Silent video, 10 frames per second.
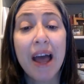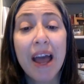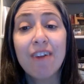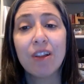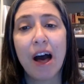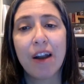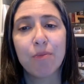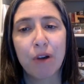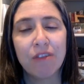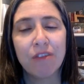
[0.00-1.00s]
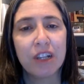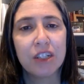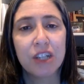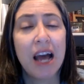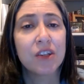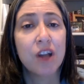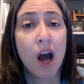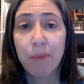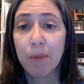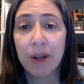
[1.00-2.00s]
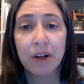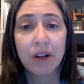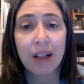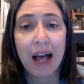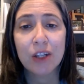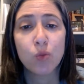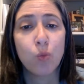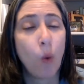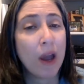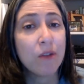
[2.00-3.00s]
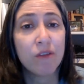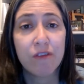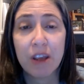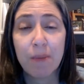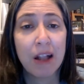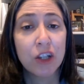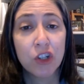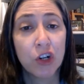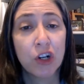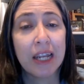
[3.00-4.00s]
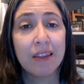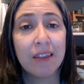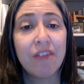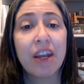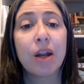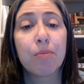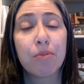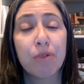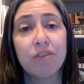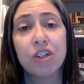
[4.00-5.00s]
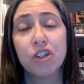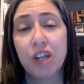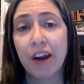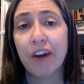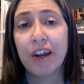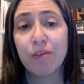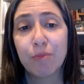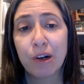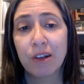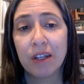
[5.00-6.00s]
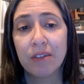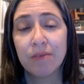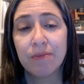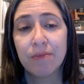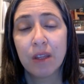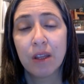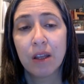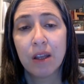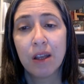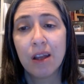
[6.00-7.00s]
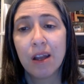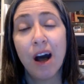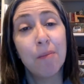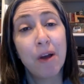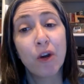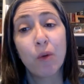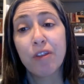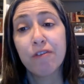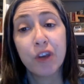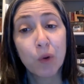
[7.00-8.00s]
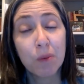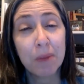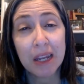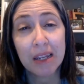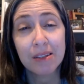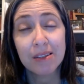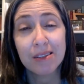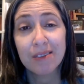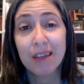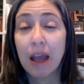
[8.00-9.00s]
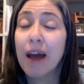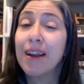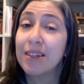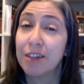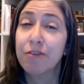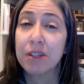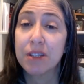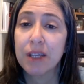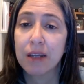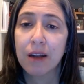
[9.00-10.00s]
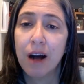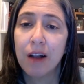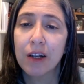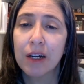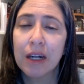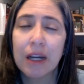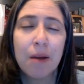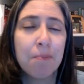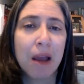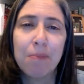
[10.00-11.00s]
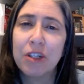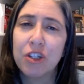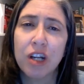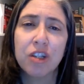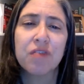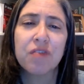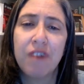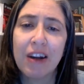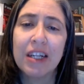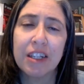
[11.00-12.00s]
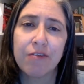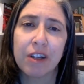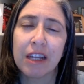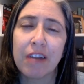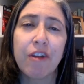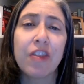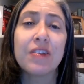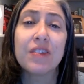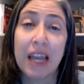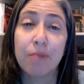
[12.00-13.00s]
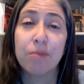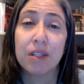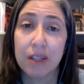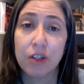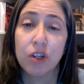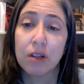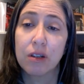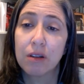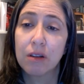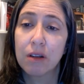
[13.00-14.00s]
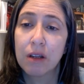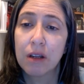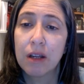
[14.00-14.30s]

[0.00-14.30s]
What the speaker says: But I have a lot of privilege as an upper middle class white female attorney living in a privileged area of Brooklyn. A mother with fewer means and a different skin color might be judged very differently for the same decision.